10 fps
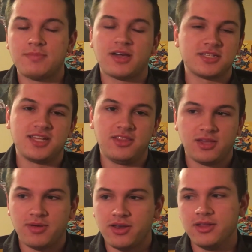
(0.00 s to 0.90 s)
I'm not gonna say
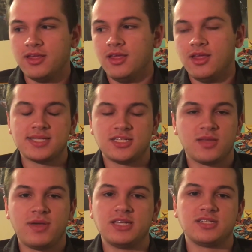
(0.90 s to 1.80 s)
anything about it. Like I
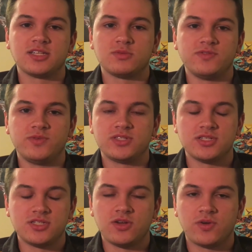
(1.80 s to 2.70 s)
said, the pacing of this movie
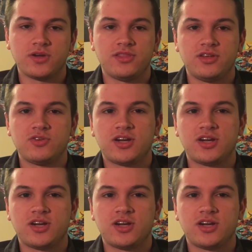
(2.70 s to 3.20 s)
was just so good.